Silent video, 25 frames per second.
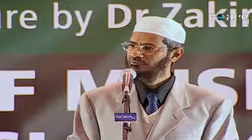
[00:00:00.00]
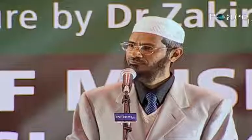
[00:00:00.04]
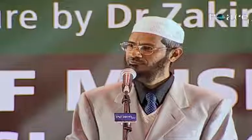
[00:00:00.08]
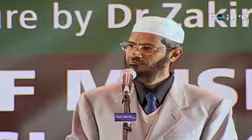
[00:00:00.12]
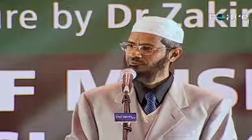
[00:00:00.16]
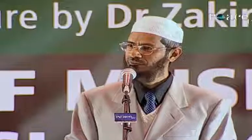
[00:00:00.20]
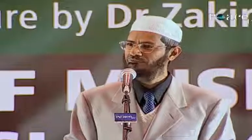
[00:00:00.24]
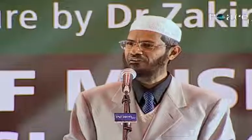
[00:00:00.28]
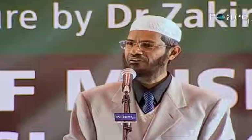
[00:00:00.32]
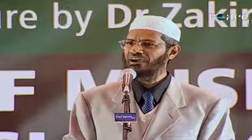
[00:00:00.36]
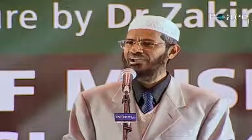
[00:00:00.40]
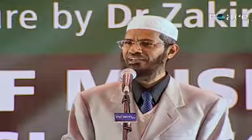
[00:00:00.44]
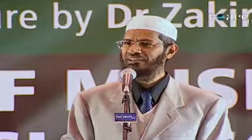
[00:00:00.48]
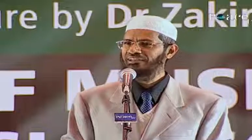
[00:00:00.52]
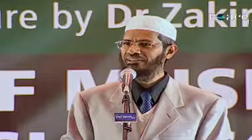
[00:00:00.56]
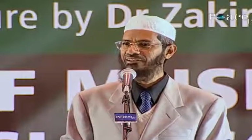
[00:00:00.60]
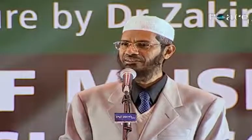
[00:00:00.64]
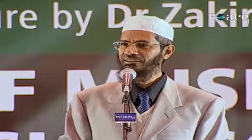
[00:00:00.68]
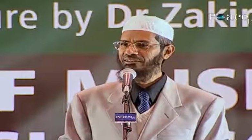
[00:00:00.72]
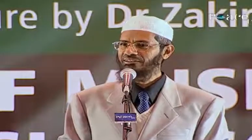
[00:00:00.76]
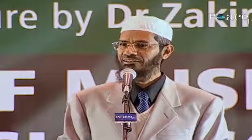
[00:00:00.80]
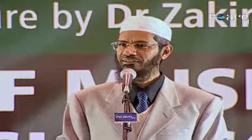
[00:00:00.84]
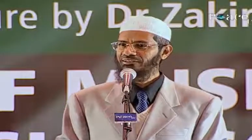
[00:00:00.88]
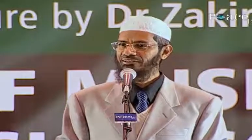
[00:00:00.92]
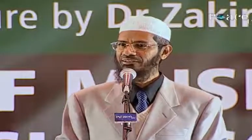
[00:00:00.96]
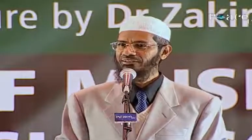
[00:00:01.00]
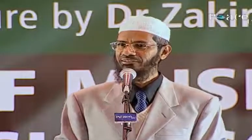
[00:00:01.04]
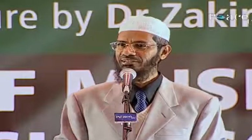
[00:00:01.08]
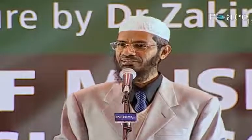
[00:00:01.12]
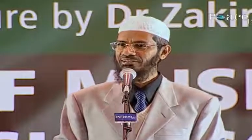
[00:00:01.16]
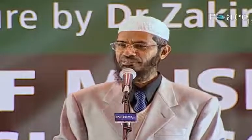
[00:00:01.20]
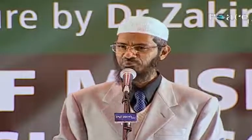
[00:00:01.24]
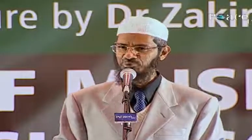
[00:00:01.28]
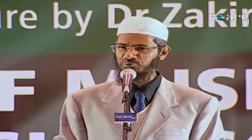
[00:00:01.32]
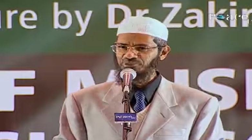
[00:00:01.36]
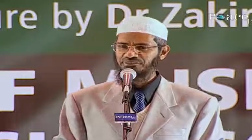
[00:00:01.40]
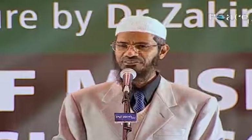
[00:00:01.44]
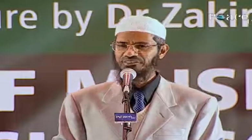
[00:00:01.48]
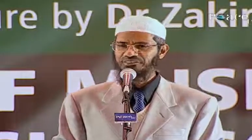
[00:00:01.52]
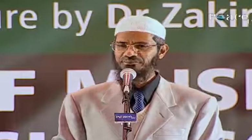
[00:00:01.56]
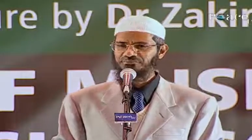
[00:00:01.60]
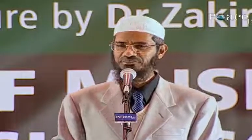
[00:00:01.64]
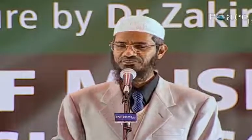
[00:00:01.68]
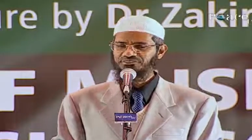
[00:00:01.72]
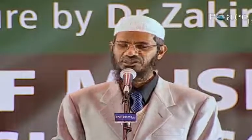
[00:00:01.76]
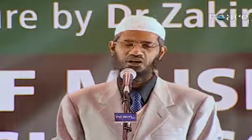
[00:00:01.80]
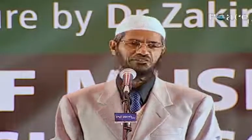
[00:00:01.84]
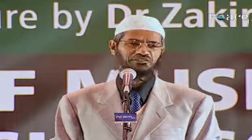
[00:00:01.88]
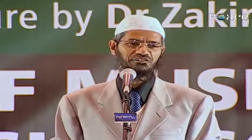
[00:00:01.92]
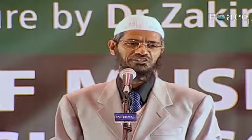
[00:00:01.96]
We find that the Muslims
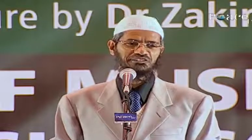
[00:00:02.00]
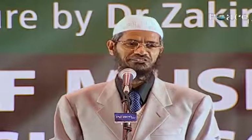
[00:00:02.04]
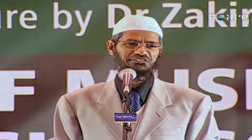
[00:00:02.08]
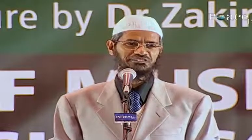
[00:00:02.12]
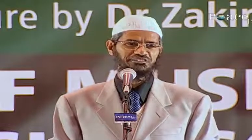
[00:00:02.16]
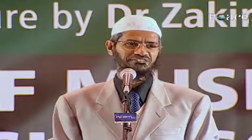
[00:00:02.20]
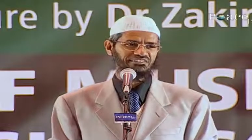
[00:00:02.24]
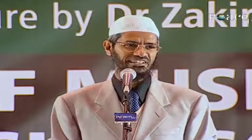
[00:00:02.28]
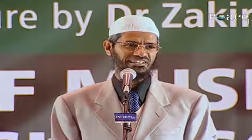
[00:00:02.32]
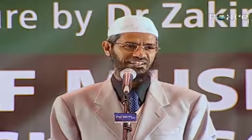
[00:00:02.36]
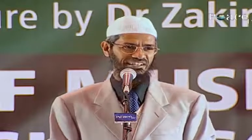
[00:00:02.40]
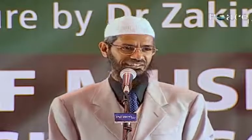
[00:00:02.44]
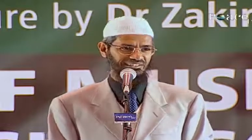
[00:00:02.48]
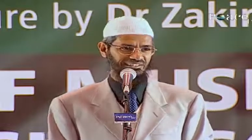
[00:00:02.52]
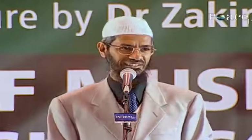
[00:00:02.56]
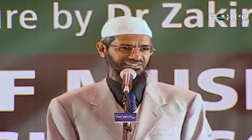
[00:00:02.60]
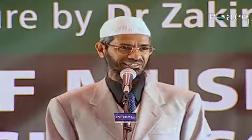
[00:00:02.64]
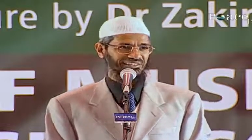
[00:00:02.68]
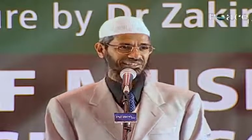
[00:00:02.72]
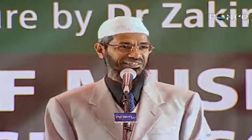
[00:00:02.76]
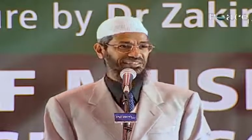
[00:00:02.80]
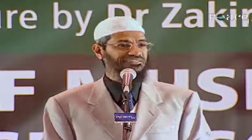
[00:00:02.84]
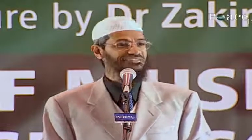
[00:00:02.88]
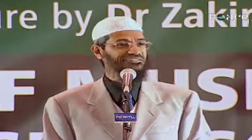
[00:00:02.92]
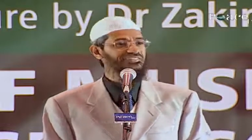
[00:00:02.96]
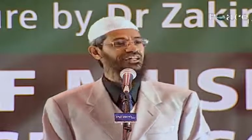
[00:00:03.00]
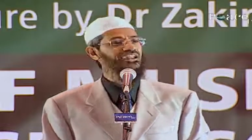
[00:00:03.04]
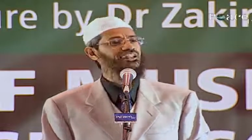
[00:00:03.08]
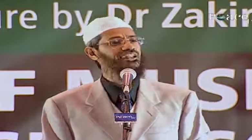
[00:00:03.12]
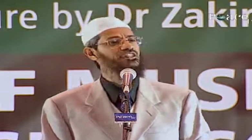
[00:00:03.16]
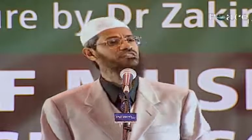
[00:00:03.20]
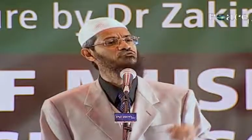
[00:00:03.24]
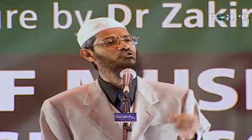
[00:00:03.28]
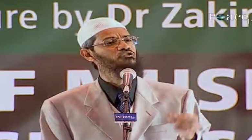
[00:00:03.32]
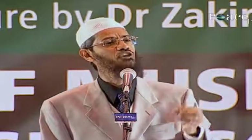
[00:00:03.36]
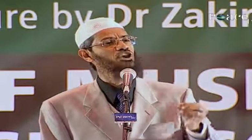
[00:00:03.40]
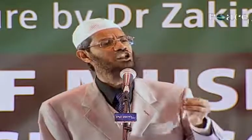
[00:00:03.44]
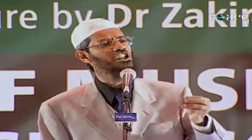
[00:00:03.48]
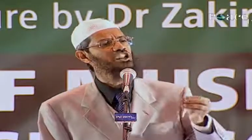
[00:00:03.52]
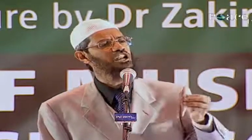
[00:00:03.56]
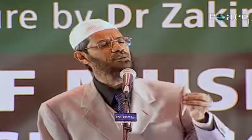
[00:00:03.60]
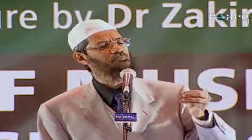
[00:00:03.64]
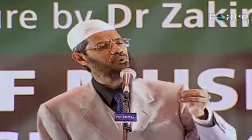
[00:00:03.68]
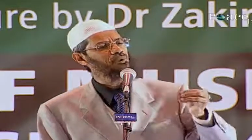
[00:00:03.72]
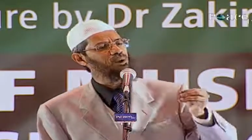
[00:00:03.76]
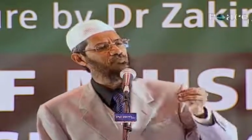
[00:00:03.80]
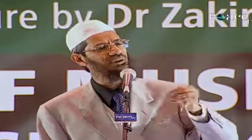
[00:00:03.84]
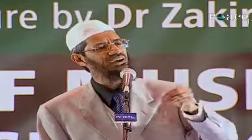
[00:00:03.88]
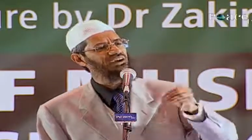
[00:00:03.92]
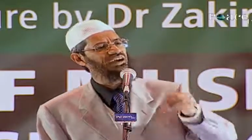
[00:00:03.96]
on the receiving end. There is virulent
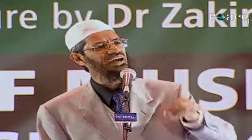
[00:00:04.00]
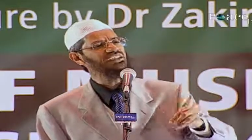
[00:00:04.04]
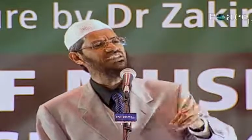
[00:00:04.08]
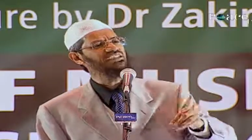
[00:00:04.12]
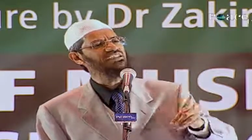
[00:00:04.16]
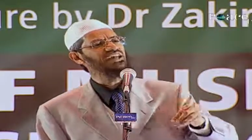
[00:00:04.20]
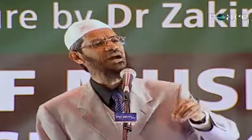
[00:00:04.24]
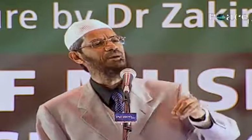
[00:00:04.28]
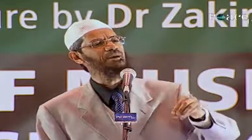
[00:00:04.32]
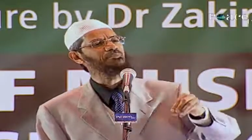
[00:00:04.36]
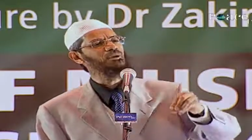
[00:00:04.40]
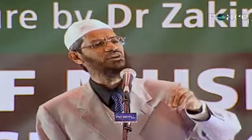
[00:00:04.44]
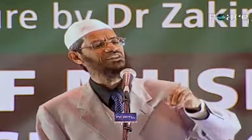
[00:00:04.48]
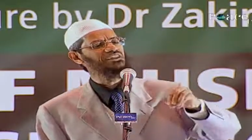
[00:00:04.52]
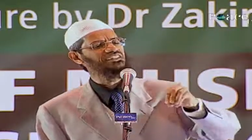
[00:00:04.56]
propaganda about